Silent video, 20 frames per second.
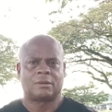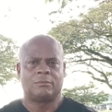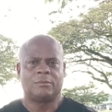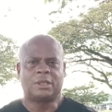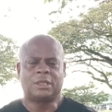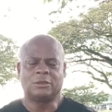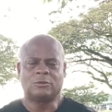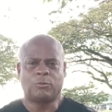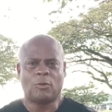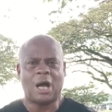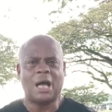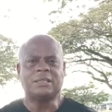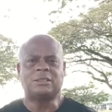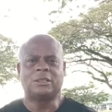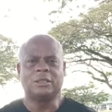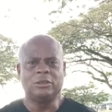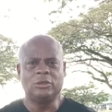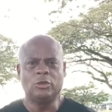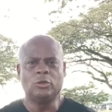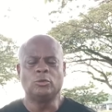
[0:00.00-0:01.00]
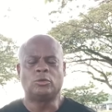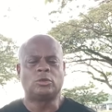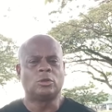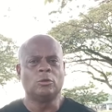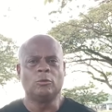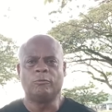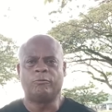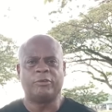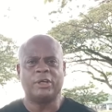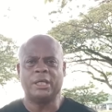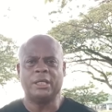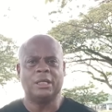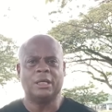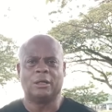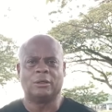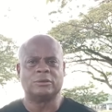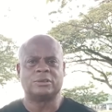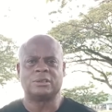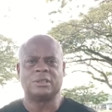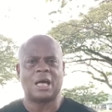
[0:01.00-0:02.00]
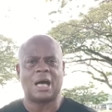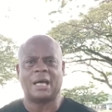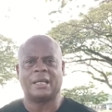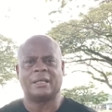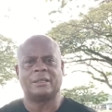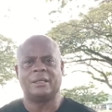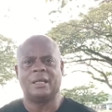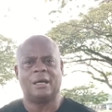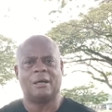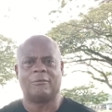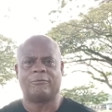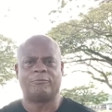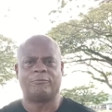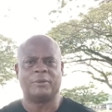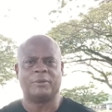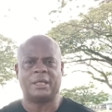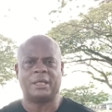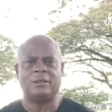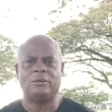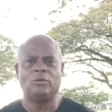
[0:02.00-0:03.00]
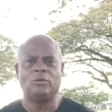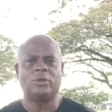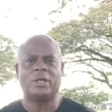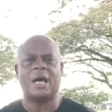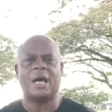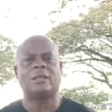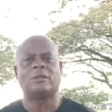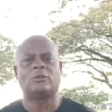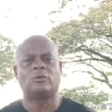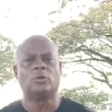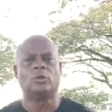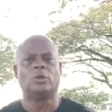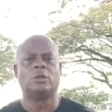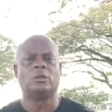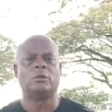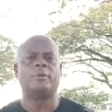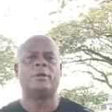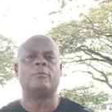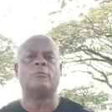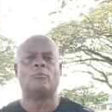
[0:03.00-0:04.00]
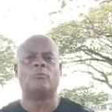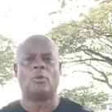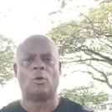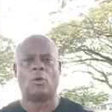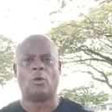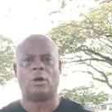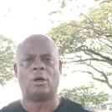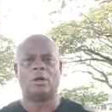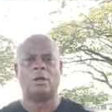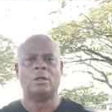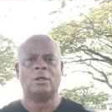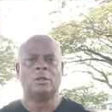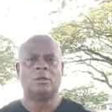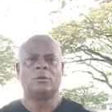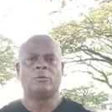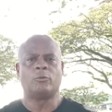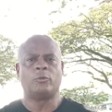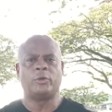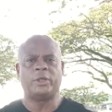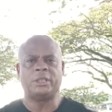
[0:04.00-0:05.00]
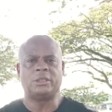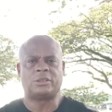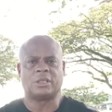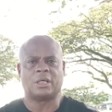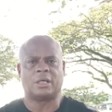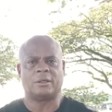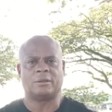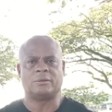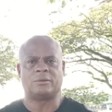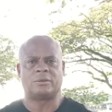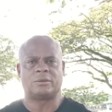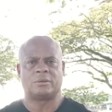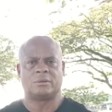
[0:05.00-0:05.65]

because watching YouTube videos not enough, man. You got to do a little bit more research.